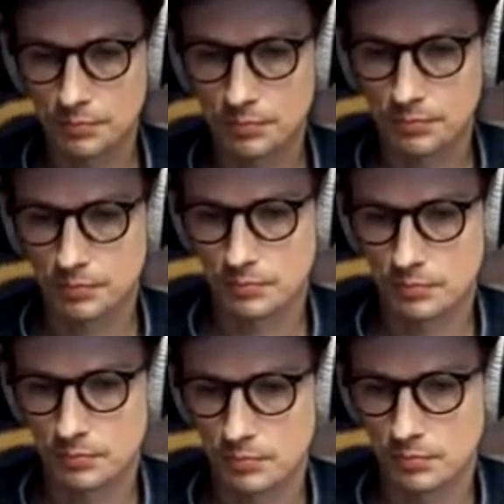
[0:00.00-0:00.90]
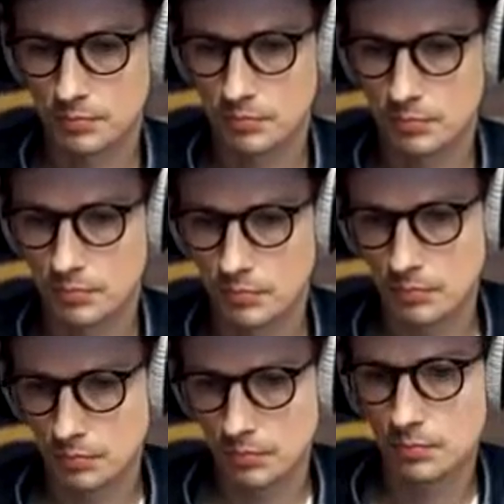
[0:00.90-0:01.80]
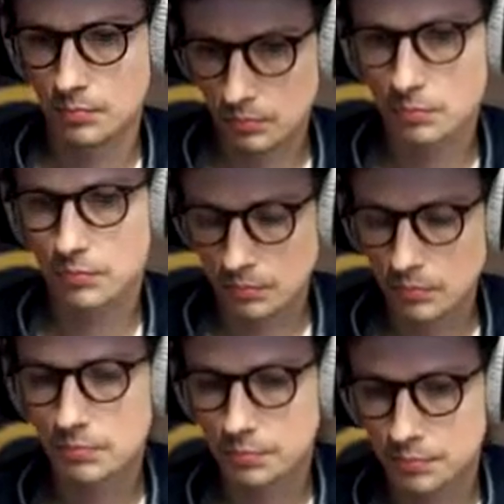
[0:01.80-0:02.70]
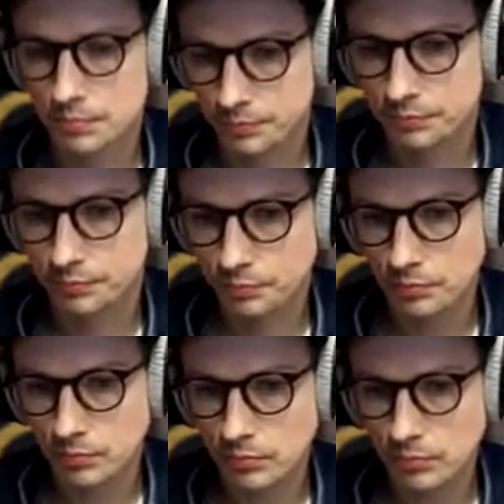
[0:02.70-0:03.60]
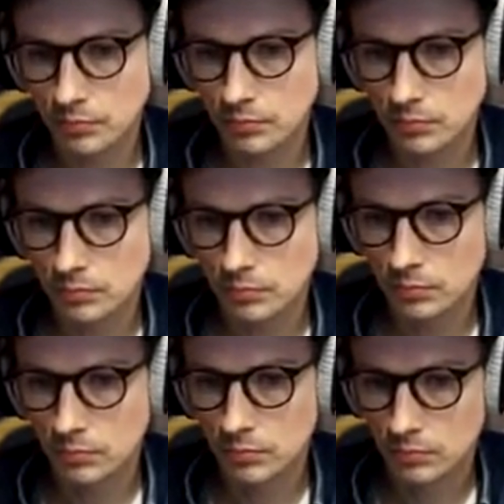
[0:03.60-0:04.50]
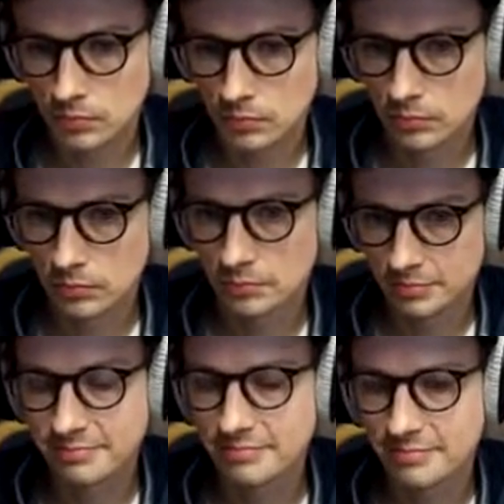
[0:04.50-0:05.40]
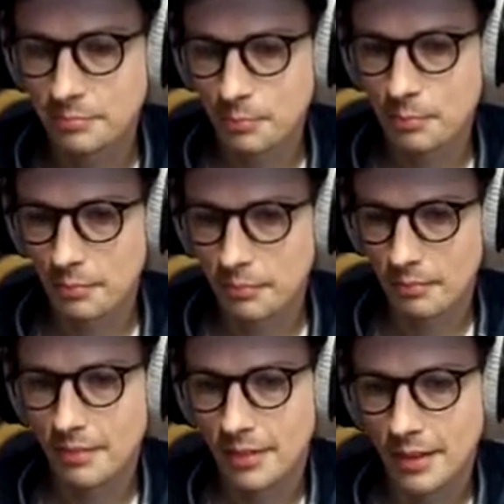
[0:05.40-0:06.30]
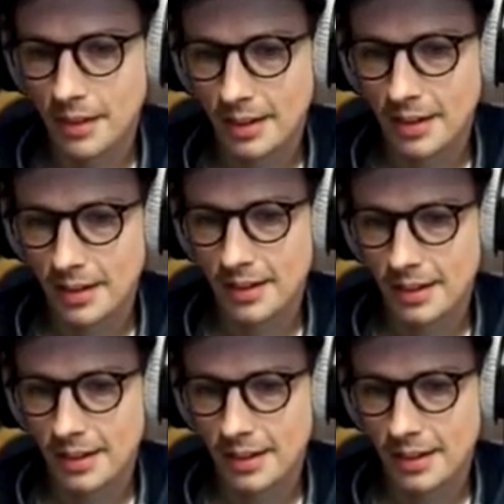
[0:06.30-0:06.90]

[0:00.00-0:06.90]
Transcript: No words are spoken by the person on screen.